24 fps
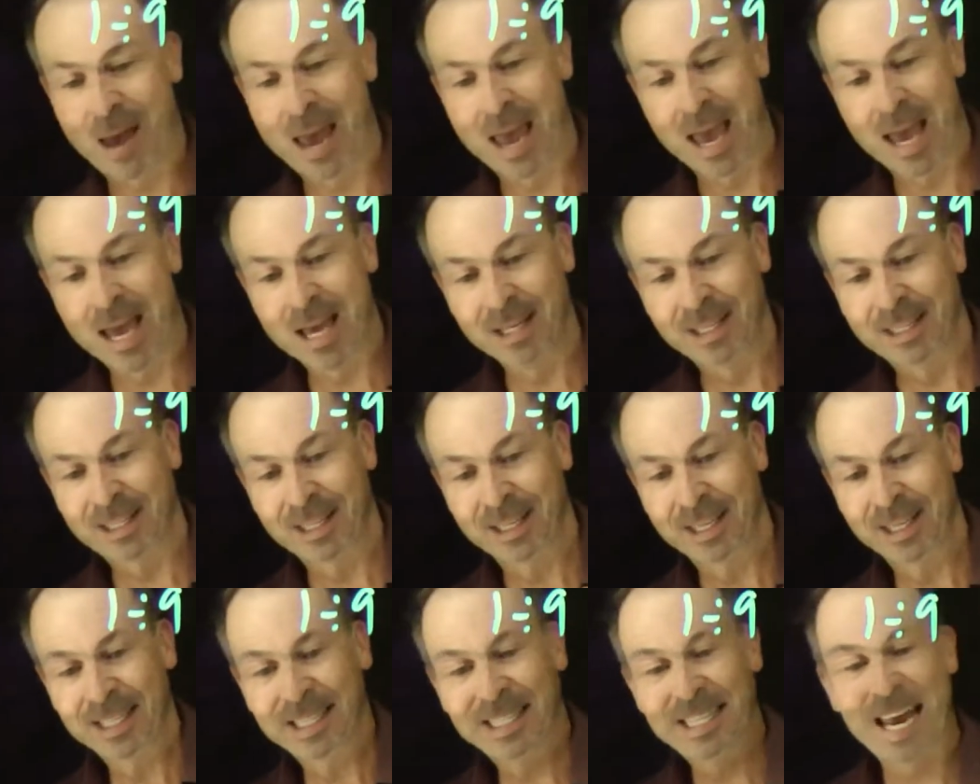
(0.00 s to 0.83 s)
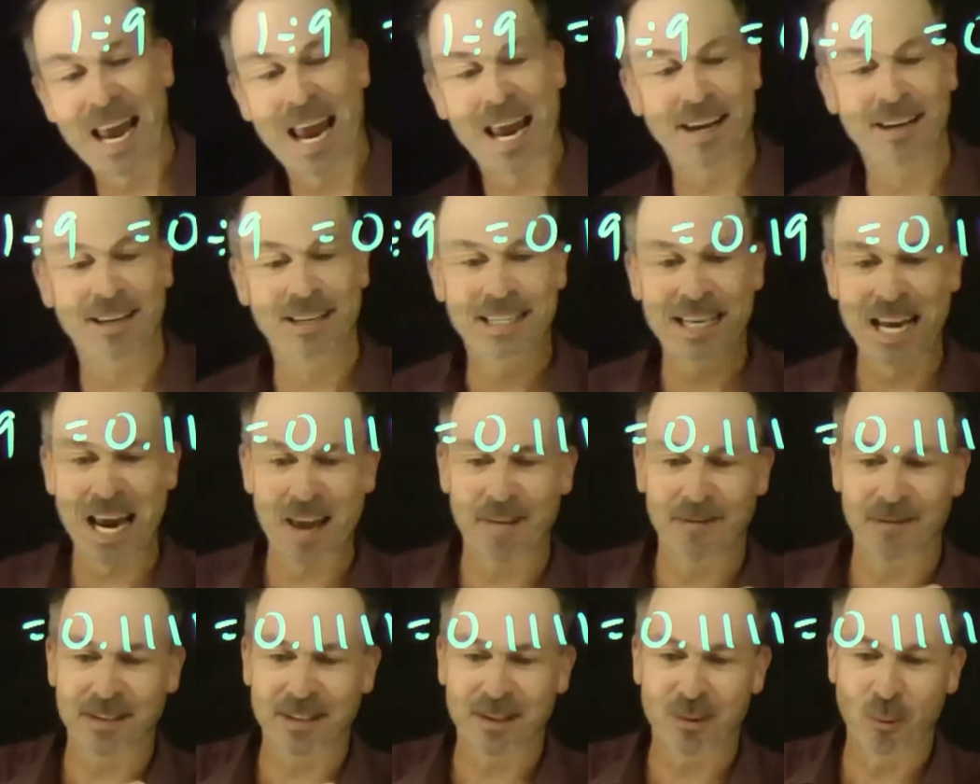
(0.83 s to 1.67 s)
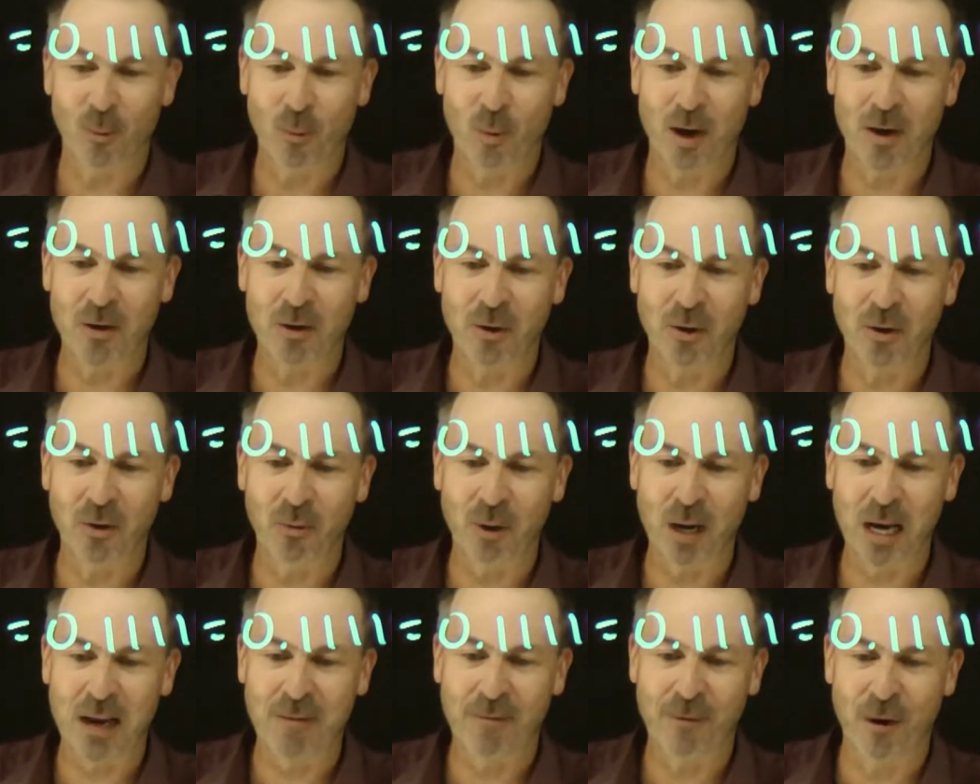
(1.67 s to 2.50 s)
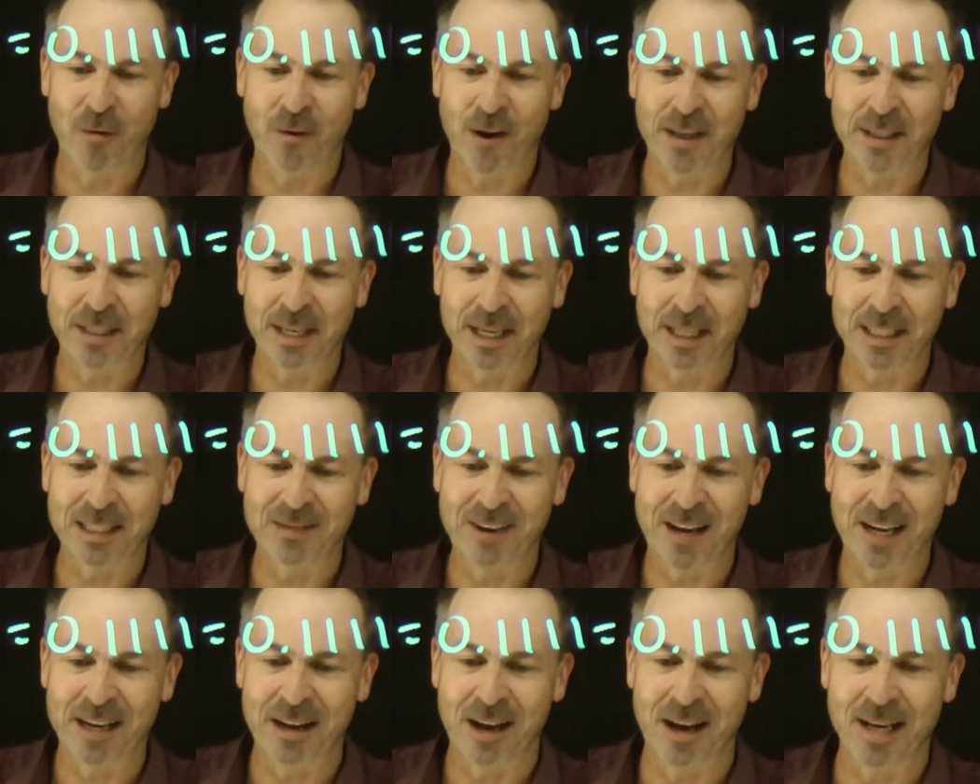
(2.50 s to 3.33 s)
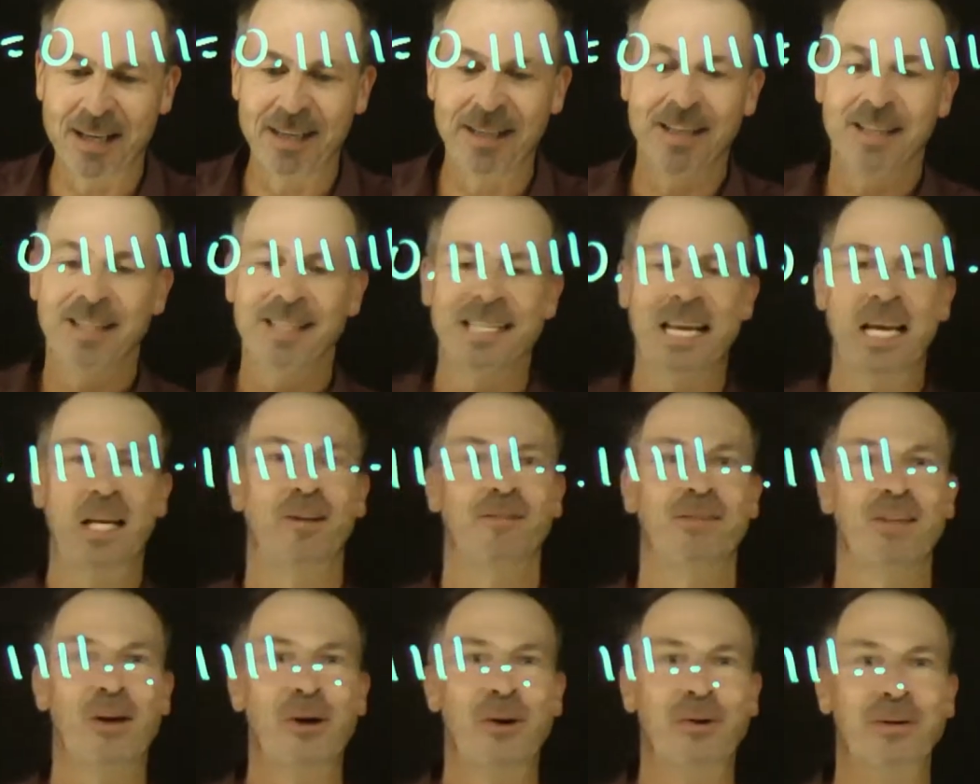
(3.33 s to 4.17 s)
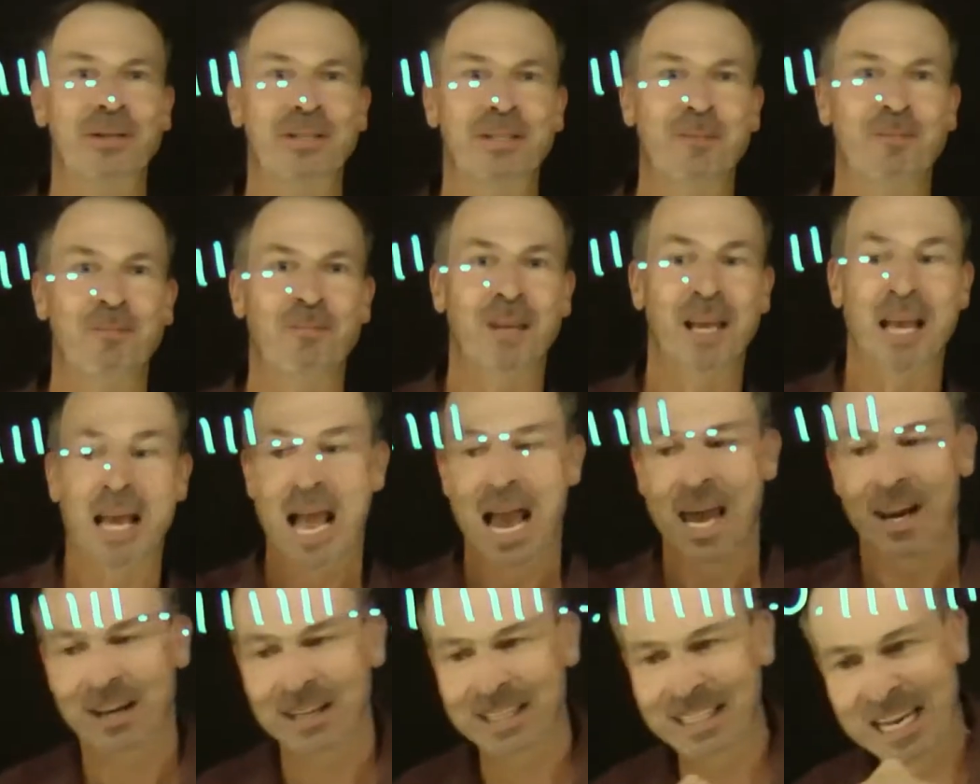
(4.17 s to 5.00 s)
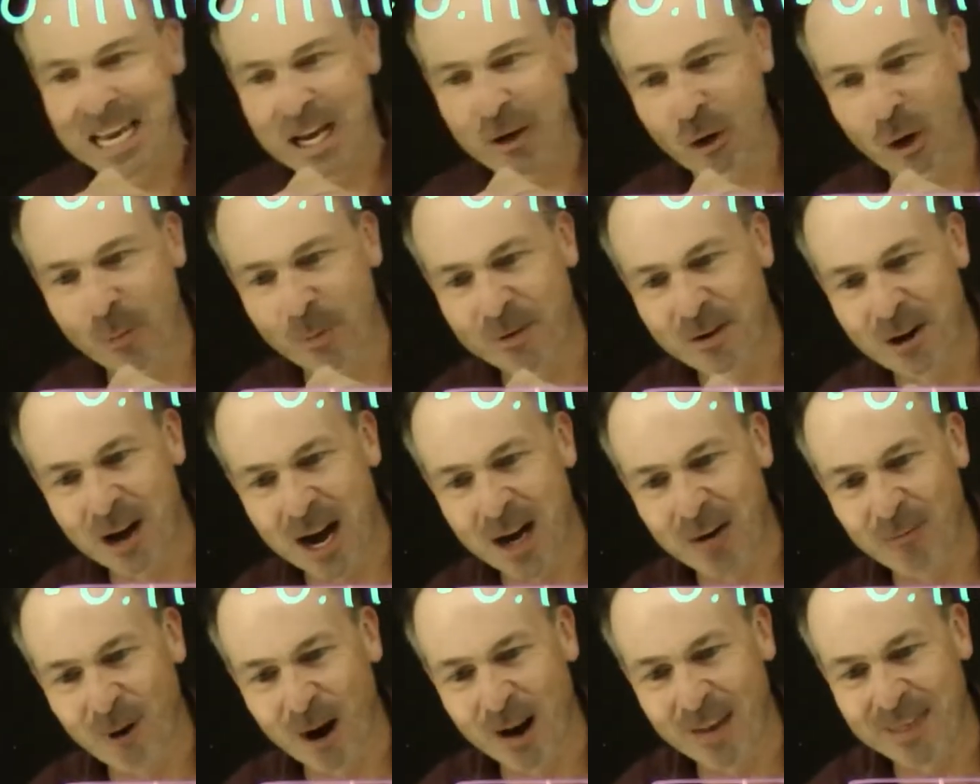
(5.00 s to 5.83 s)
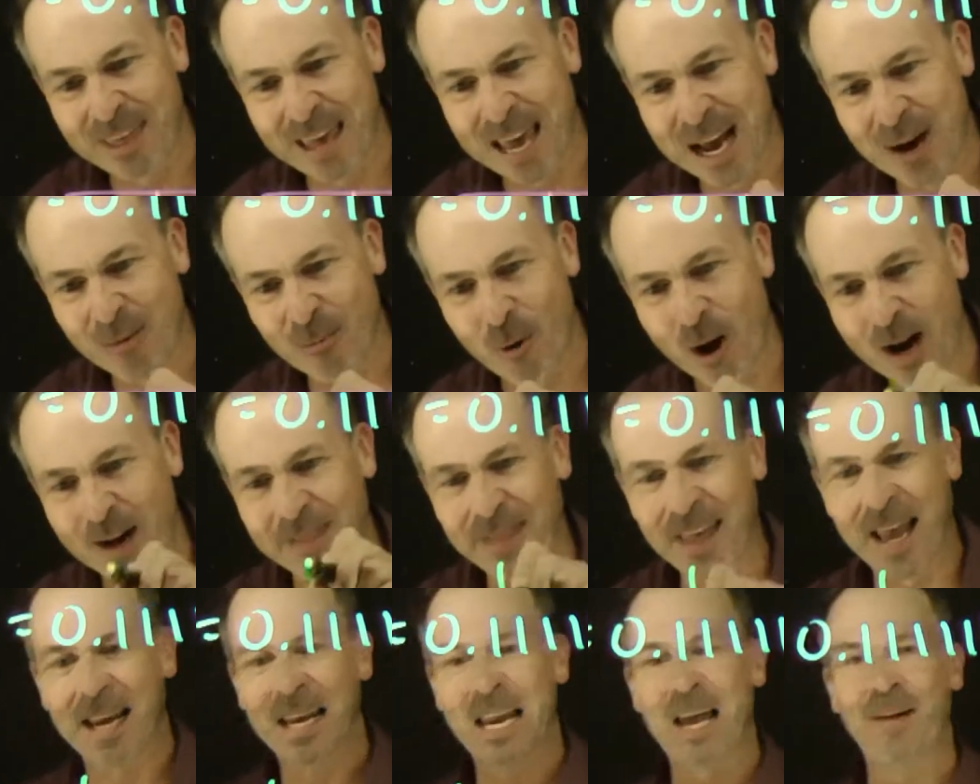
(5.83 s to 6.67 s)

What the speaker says: as 10/10. 1, 2, 3, 4, 5, 6, 7, 8, 9, 10 of those. And I see a group of 9 right there, right at that